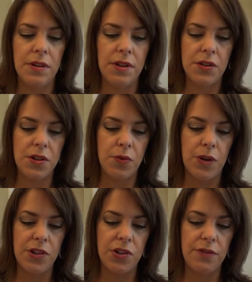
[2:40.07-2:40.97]
I'll
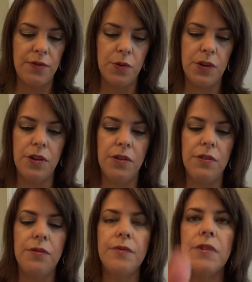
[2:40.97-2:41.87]
swatch it for
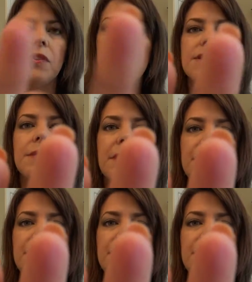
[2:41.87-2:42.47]
you. There it is on my